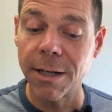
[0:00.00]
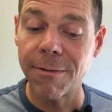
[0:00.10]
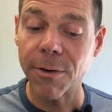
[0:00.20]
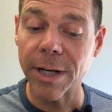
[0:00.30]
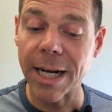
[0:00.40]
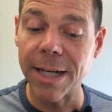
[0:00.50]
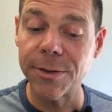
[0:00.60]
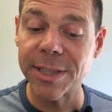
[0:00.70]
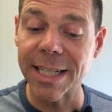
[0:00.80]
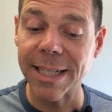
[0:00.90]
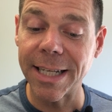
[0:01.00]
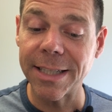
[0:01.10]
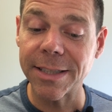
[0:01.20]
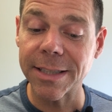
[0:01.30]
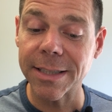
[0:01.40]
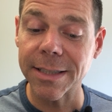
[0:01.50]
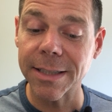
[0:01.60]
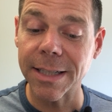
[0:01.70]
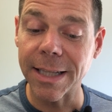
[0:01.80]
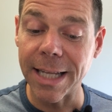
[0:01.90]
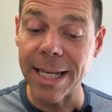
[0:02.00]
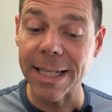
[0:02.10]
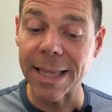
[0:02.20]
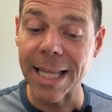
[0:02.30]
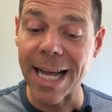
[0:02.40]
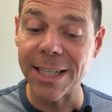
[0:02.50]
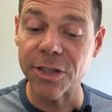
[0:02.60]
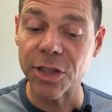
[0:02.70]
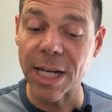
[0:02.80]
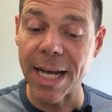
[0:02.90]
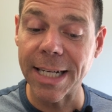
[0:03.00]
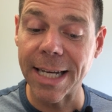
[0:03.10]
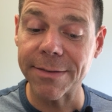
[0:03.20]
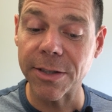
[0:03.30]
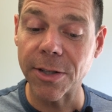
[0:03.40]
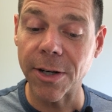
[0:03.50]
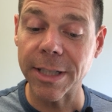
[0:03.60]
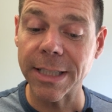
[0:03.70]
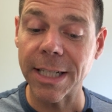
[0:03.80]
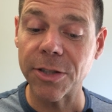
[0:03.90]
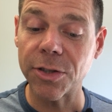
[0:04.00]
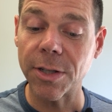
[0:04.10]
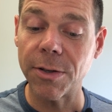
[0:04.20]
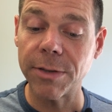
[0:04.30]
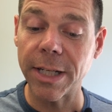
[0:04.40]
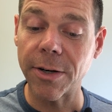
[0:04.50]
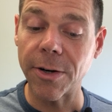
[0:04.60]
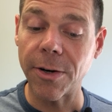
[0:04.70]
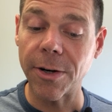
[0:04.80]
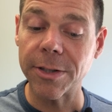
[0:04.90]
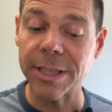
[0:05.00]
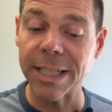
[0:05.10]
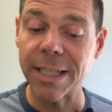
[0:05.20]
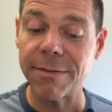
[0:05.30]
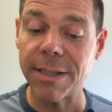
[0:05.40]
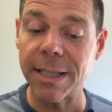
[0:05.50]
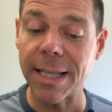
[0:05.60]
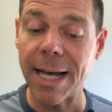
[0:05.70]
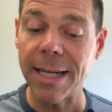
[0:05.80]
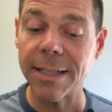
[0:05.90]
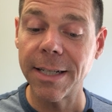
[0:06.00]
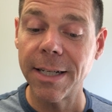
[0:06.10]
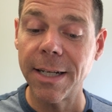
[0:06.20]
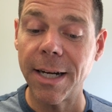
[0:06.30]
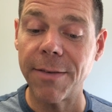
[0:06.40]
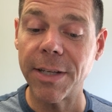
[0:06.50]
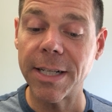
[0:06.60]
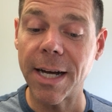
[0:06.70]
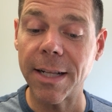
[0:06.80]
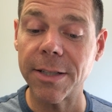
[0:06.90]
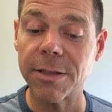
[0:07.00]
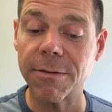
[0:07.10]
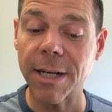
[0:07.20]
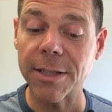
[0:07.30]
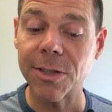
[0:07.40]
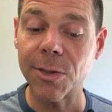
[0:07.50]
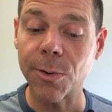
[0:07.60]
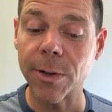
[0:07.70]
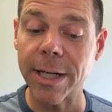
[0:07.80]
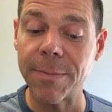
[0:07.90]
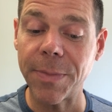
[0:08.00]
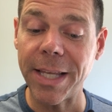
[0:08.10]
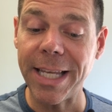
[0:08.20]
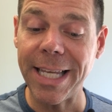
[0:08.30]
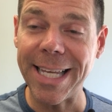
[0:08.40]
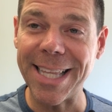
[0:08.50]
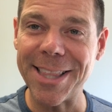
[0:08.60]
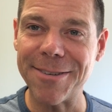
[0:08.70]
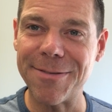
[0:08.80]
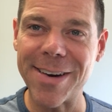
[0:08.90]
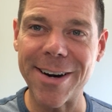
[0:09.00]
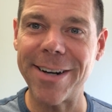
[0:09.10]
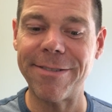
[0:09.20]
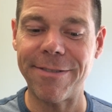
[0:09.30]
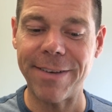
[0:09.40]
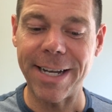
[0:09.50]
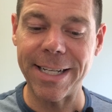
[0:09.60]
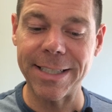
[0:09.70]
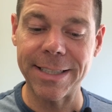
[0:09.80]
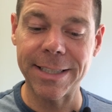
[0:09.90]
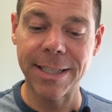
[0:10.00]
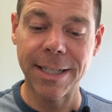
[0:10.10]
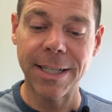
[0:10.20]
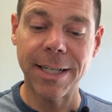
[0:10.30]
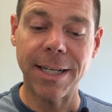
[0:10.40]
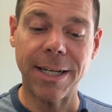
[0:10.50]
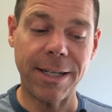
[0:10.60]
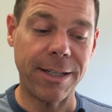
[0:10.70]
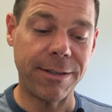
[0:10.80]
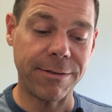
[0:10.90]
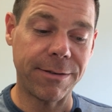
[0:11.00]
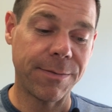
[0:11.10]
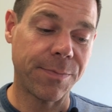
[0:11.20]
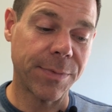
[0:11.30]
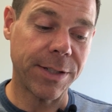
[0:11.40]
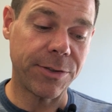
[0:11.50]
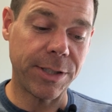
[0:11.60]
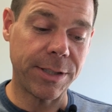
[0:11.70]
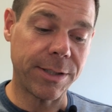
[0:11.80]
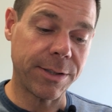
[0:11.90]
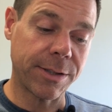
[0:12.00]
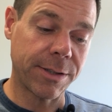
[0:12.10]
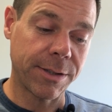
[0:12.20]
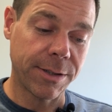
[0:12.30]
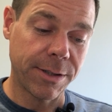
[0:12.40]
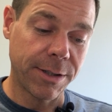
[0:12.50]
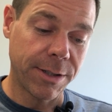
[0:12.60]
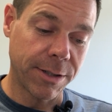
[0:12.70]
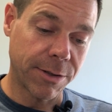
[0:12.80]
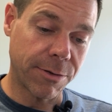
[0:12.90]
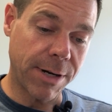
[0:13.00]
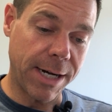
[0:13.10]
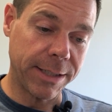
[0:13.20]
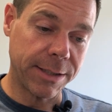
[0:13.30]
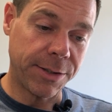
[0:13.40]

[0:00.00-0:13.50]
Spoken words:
For God, who said, let light shine out of darkness, has shone in our hearts to give the light of the knowledge of God's glory in the very face of Jesus Christ.